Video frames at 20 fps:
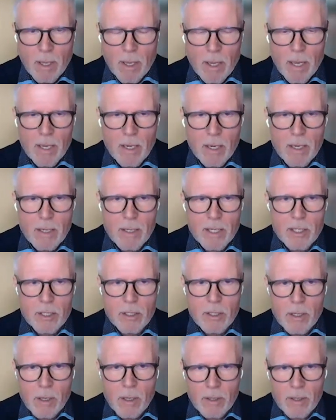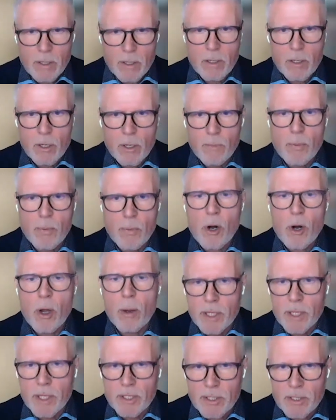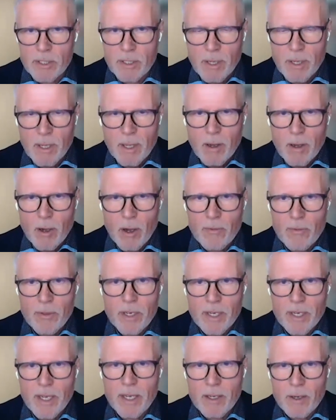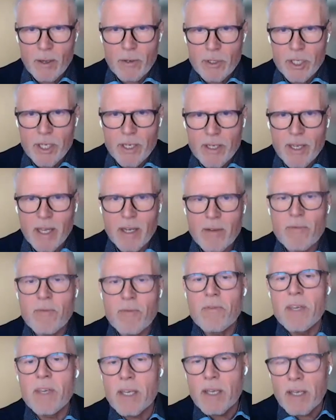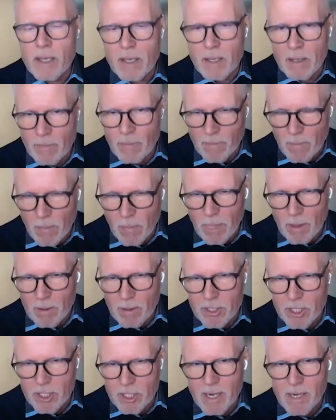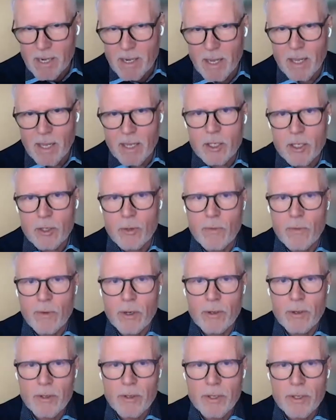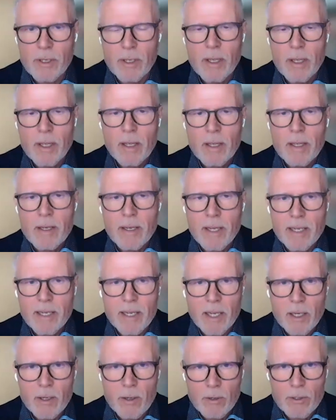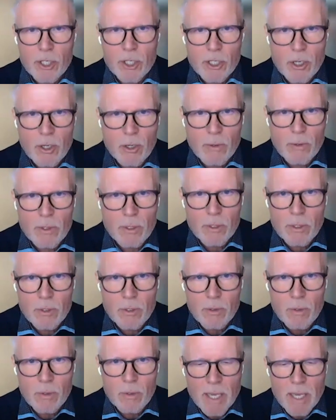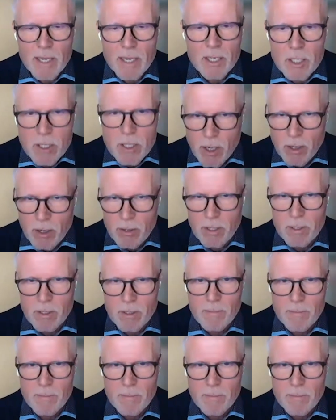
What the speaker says: And it is not the promise of the technology that we sending into the world that technology is going to do. It is not.